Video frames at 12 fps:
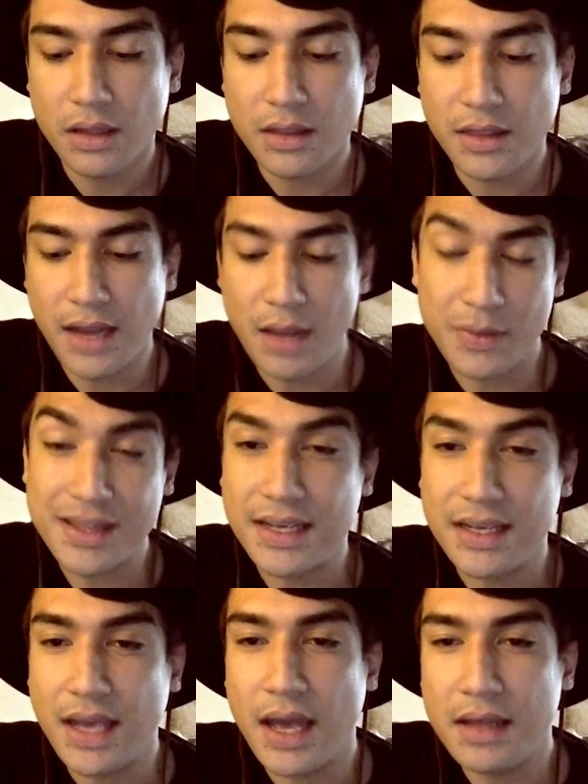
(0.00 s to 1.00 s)
then I would
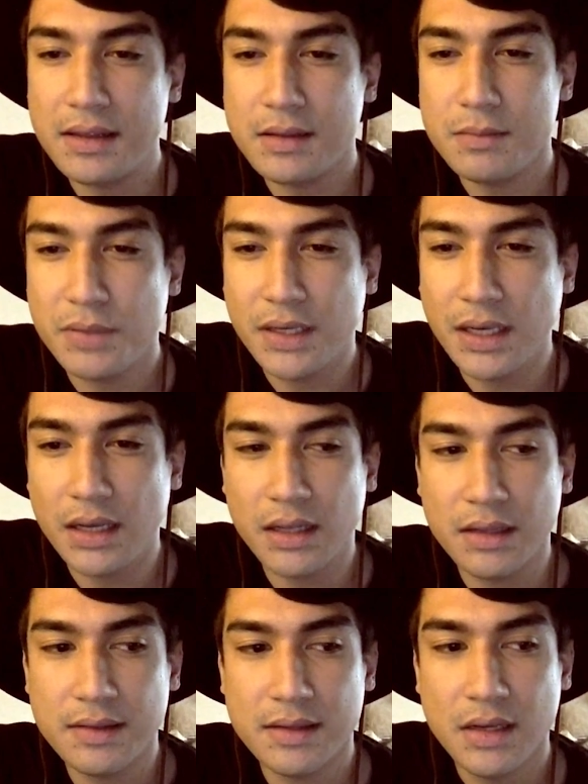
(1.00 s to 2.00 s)
say yes.
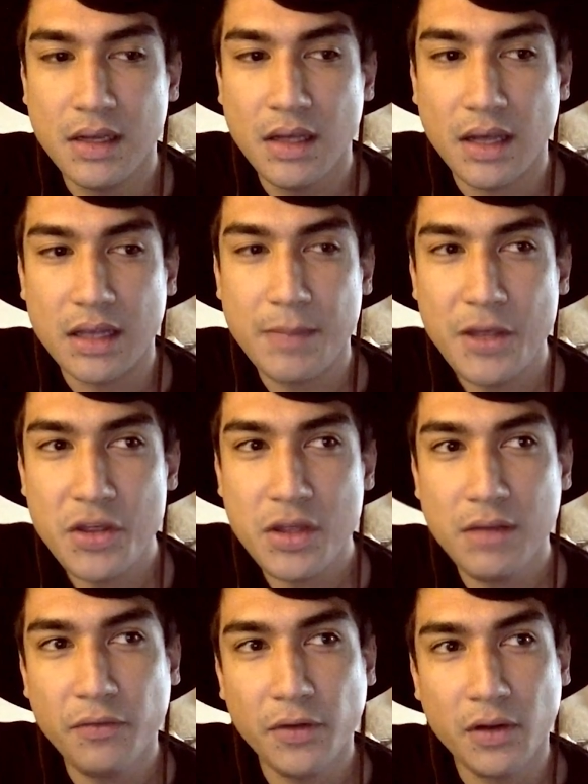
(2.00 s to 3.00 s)
Because
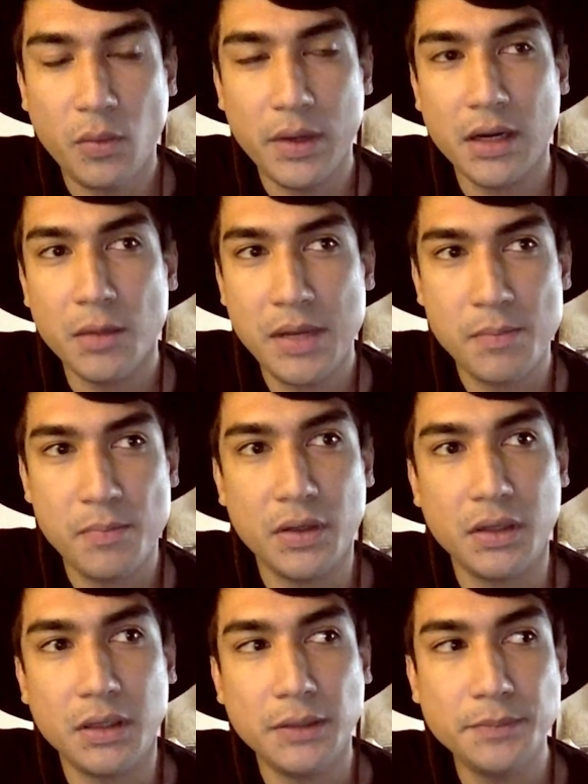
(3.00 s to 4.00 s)
especially for queer
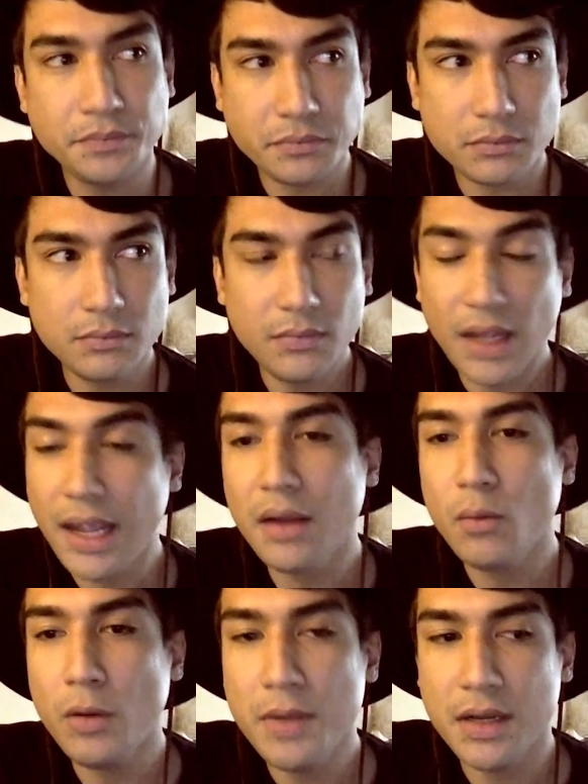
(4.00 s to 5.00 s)
people
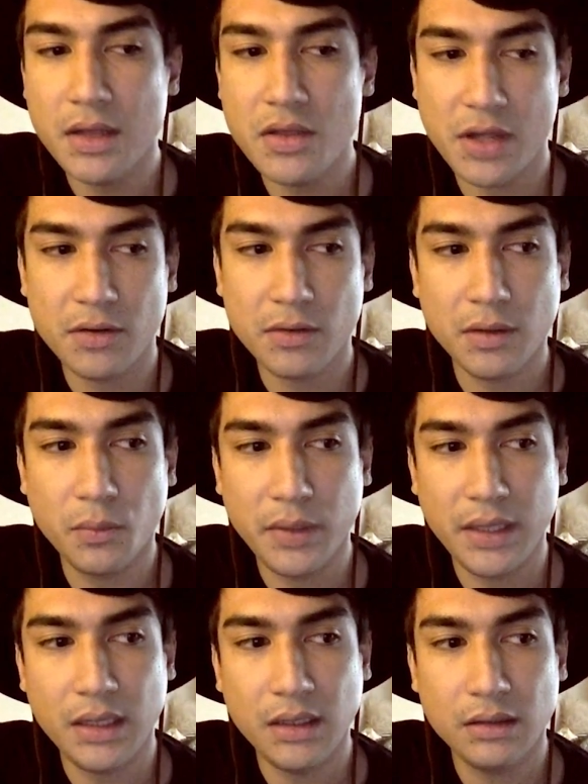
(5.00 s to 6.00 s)
and women in general,
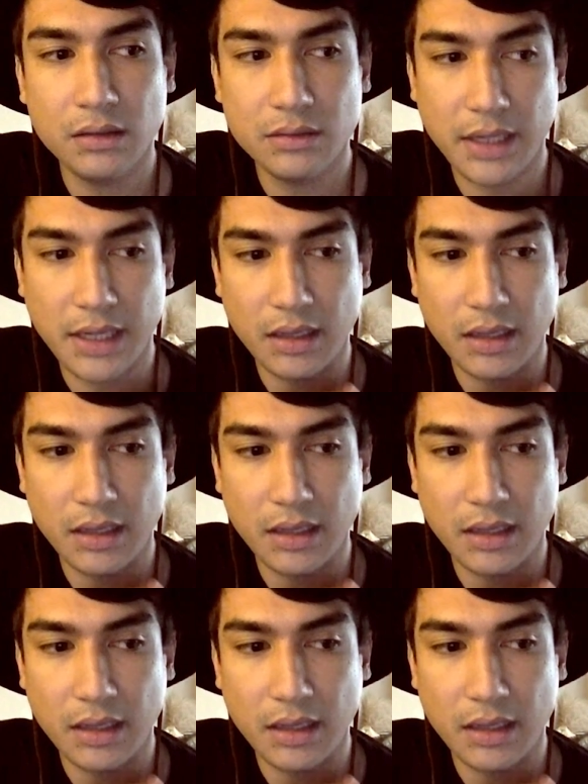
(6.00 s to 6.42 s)
we